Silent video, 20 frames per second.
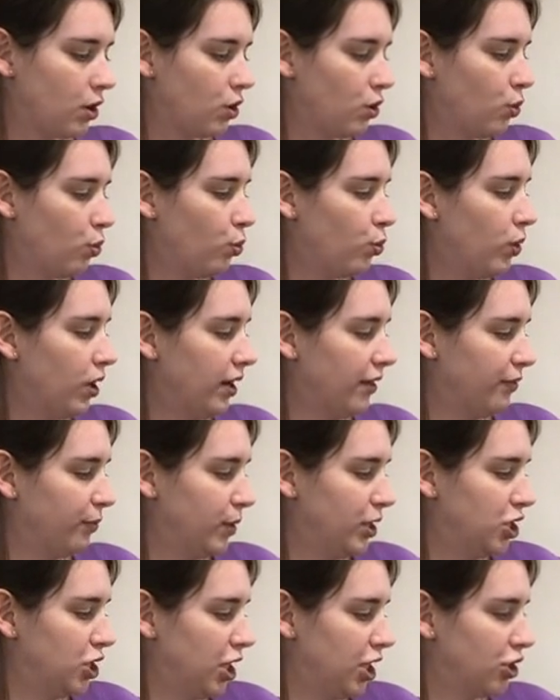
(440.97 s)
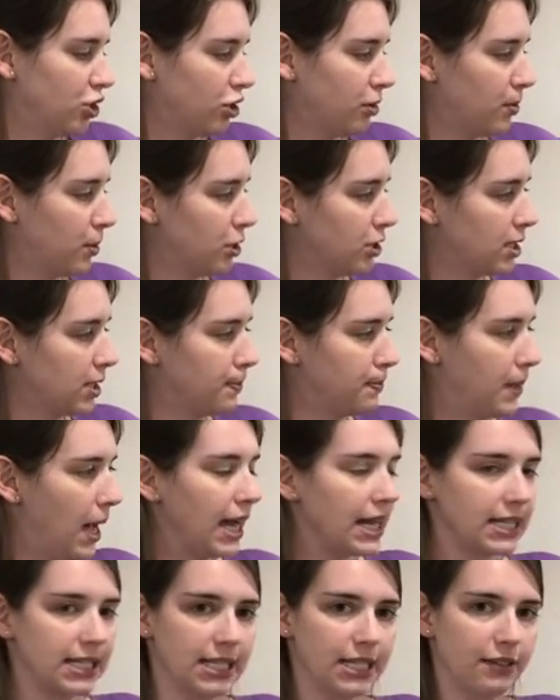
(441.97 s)
What if we change our
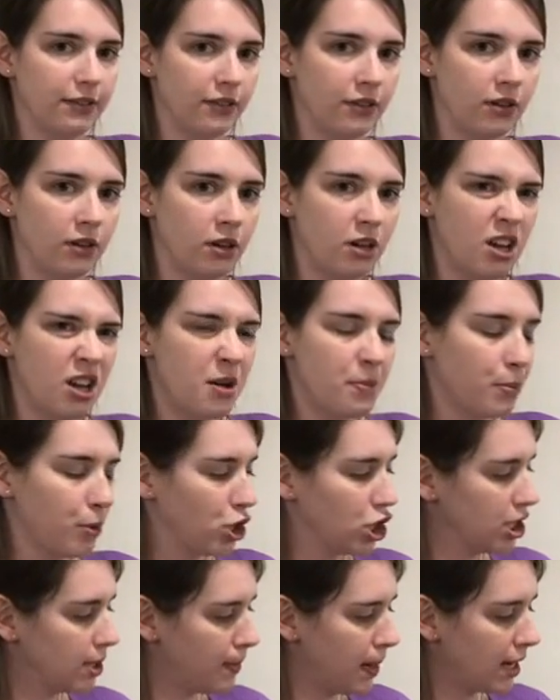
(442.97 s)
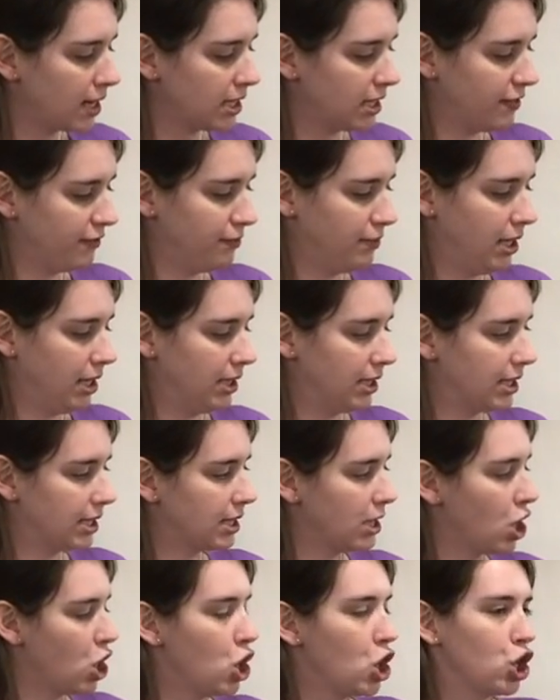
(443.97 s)
perspective? Perspective means
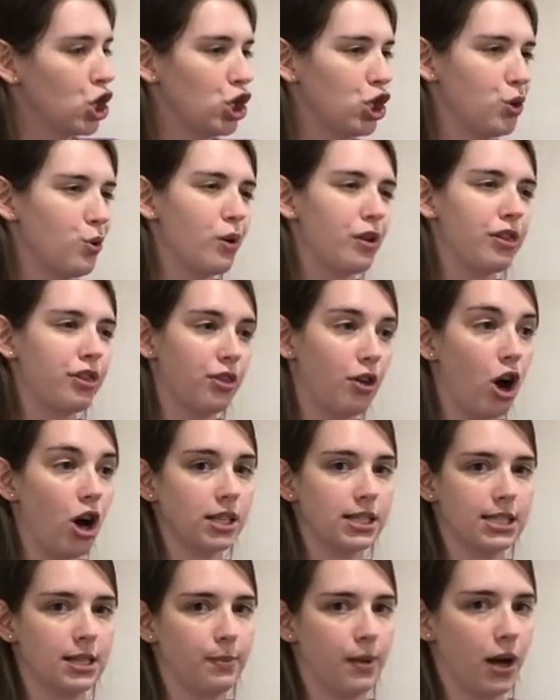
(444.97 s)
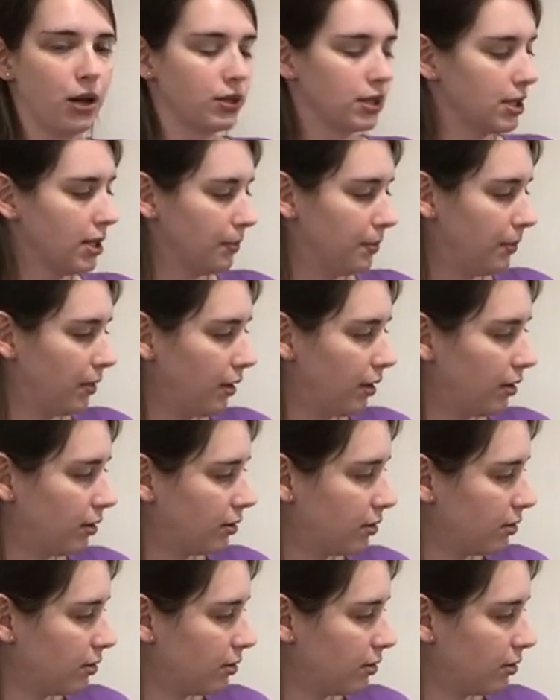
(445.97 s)
your thoughts about something.